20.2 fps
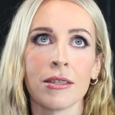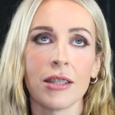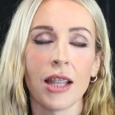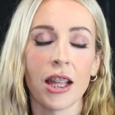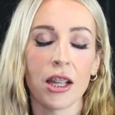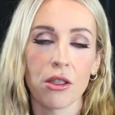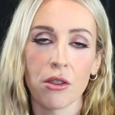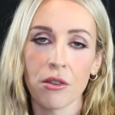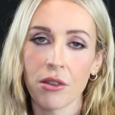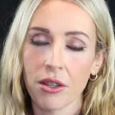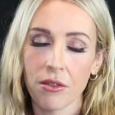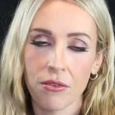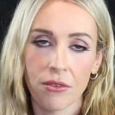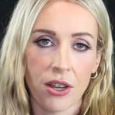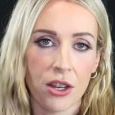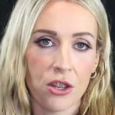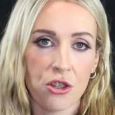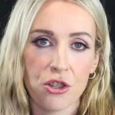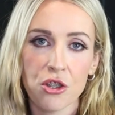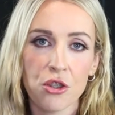like learning
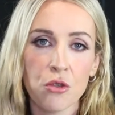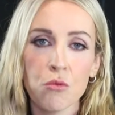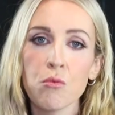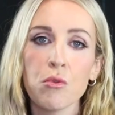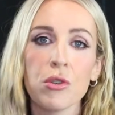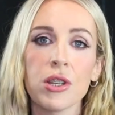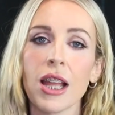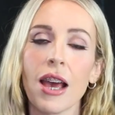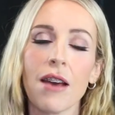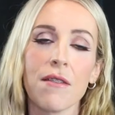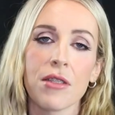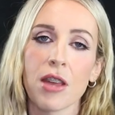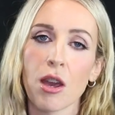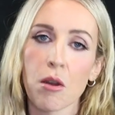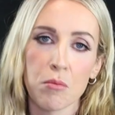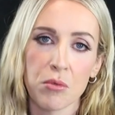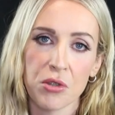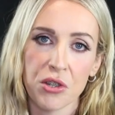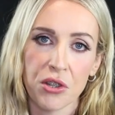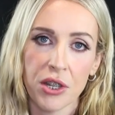French, you wouldn't have the
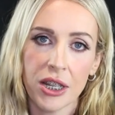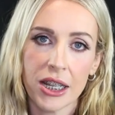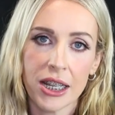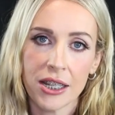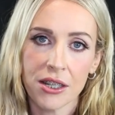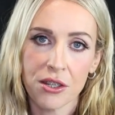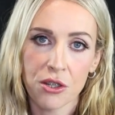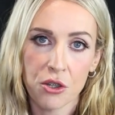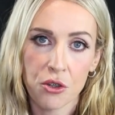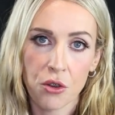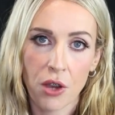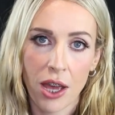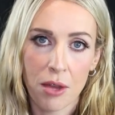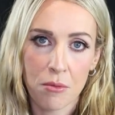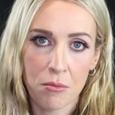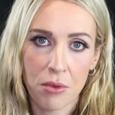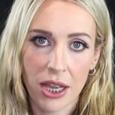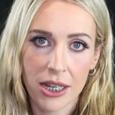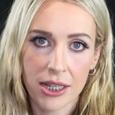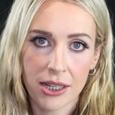opportunity to try
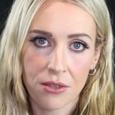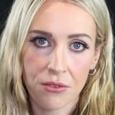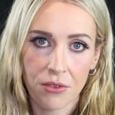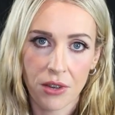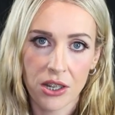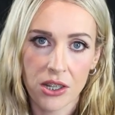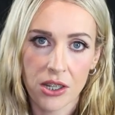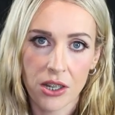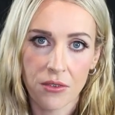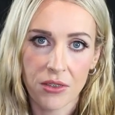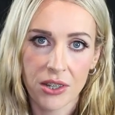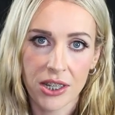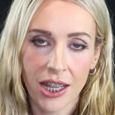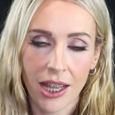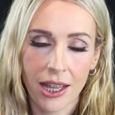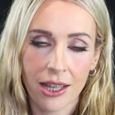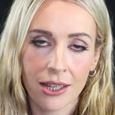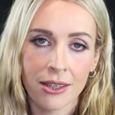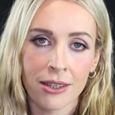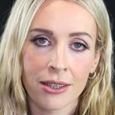and practice French every
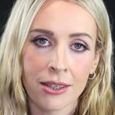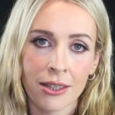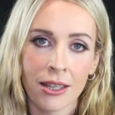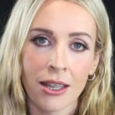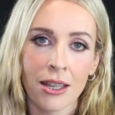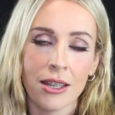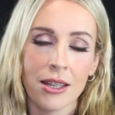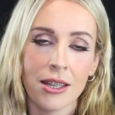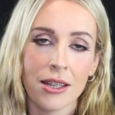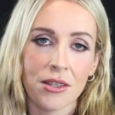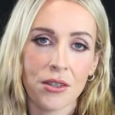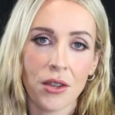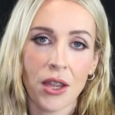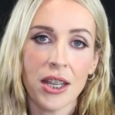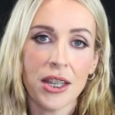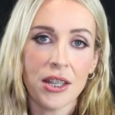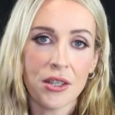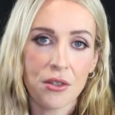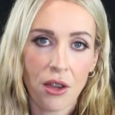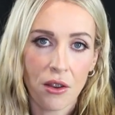day. So,
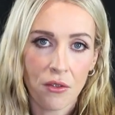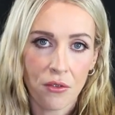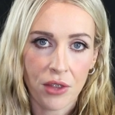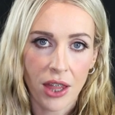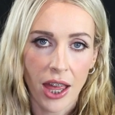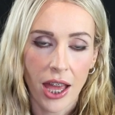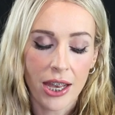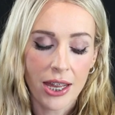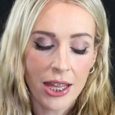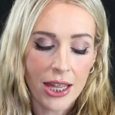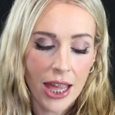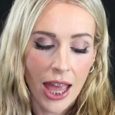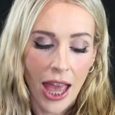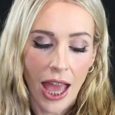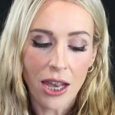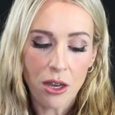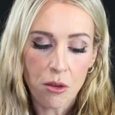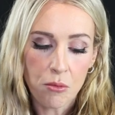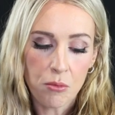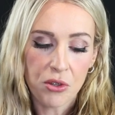Hindi is great for that.
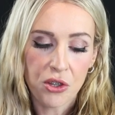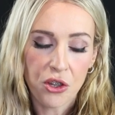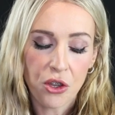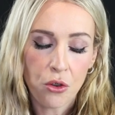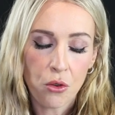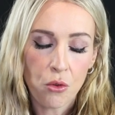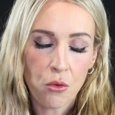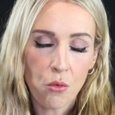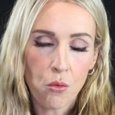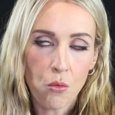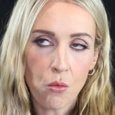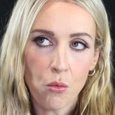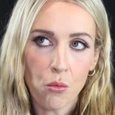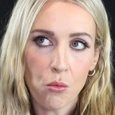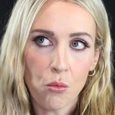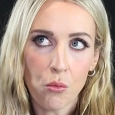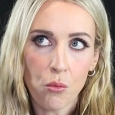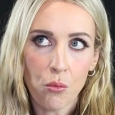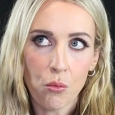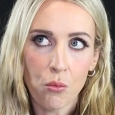And number two,
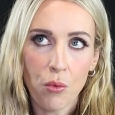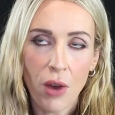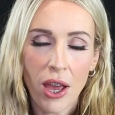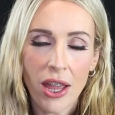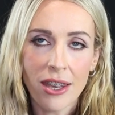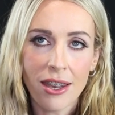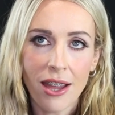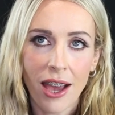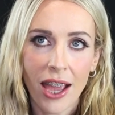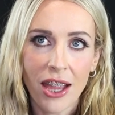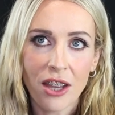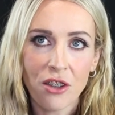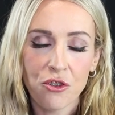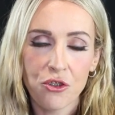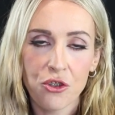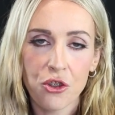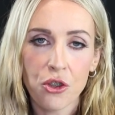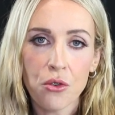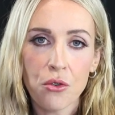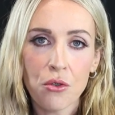when I
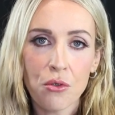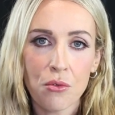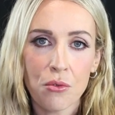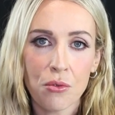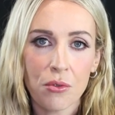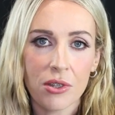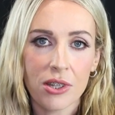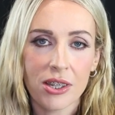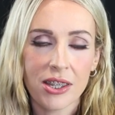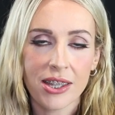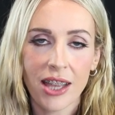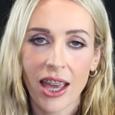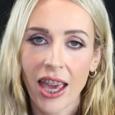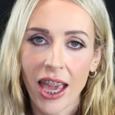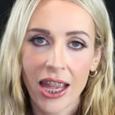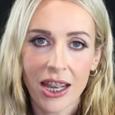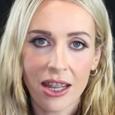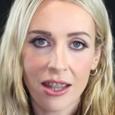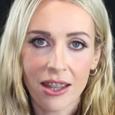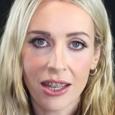do say
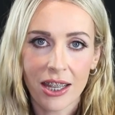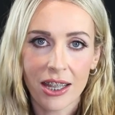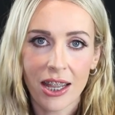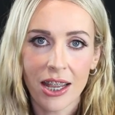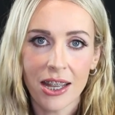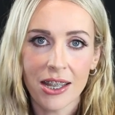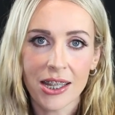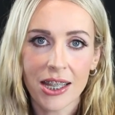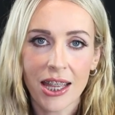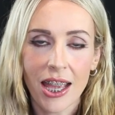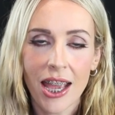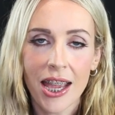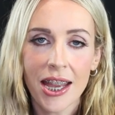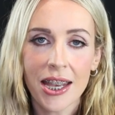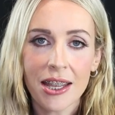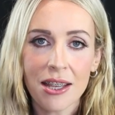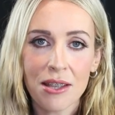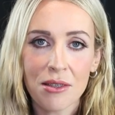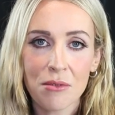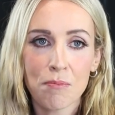anything in Hindi,
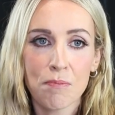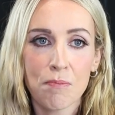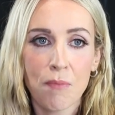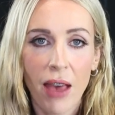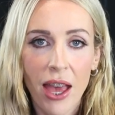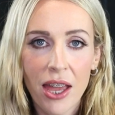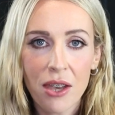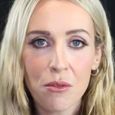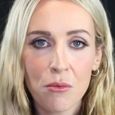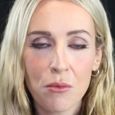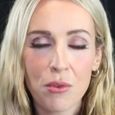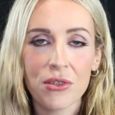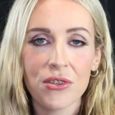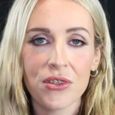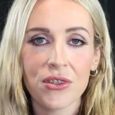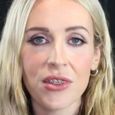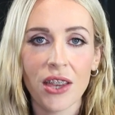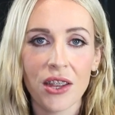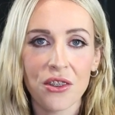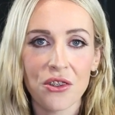it is met with
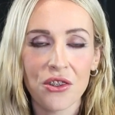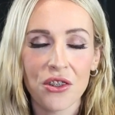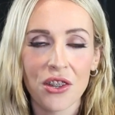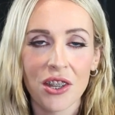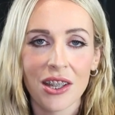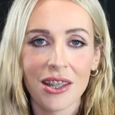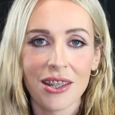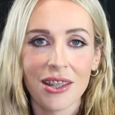such